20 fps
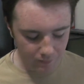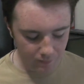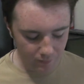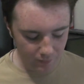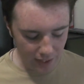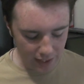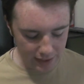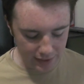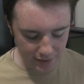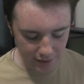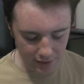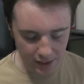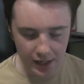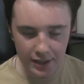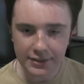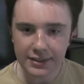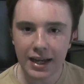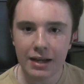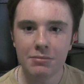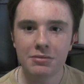And a lot
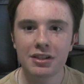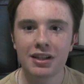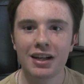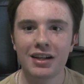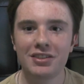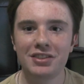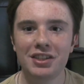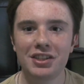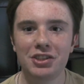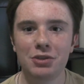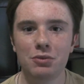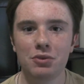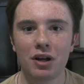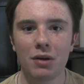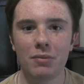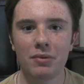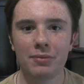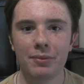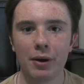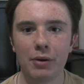of times collector's editions will come
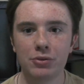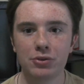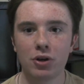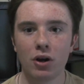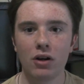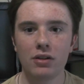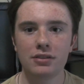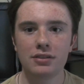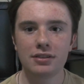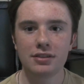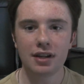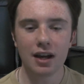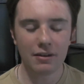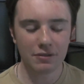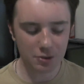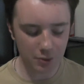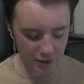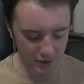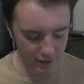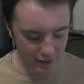with postcards and stuff,
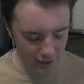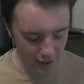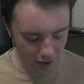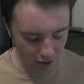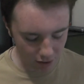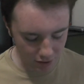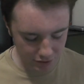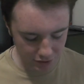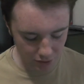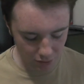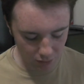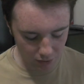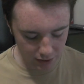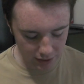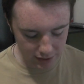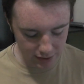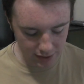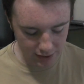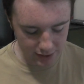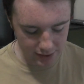so I think I also want
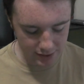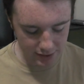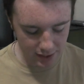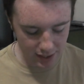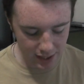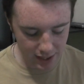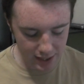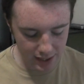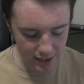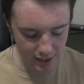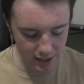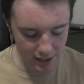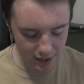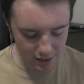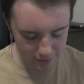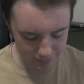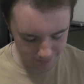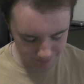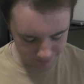to get a